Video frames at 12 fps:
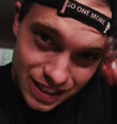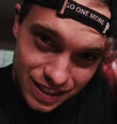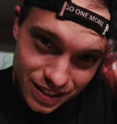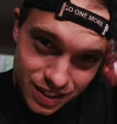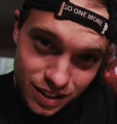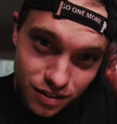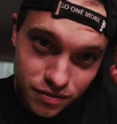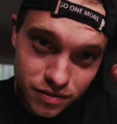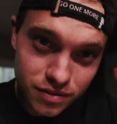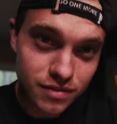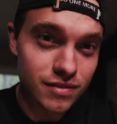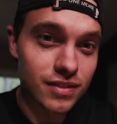this
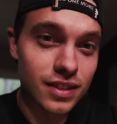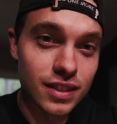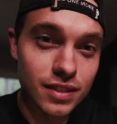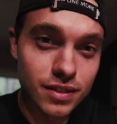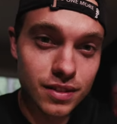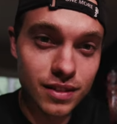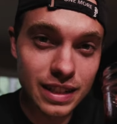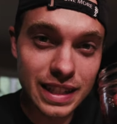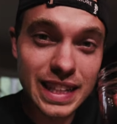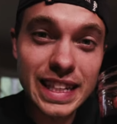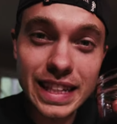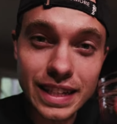stuff is the
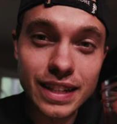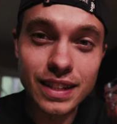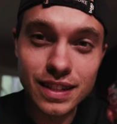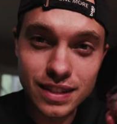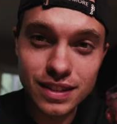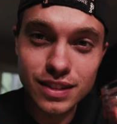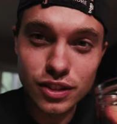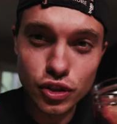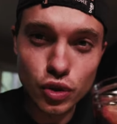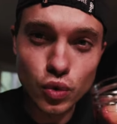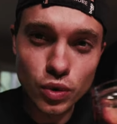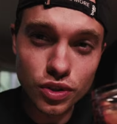key
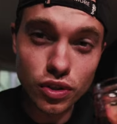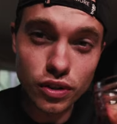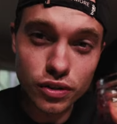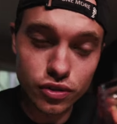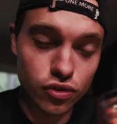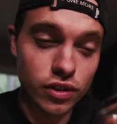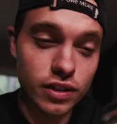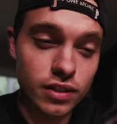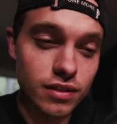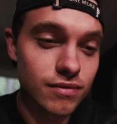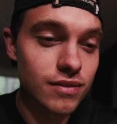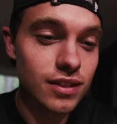to endurance training.